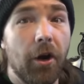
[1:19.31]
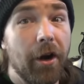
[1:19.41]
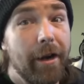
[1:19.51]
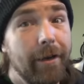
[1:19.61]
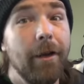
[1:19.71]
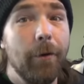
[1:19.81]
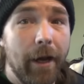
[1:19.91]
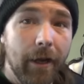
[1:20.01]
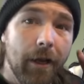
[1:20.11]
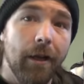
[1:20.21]
Alright,
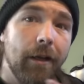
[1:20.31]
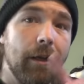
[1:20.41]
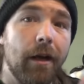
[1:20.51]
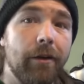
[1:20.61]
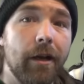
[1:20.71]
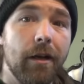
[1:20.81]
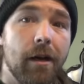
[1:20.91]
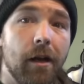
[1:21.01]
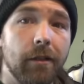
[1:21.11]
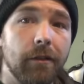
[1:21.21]
anyway, carrying on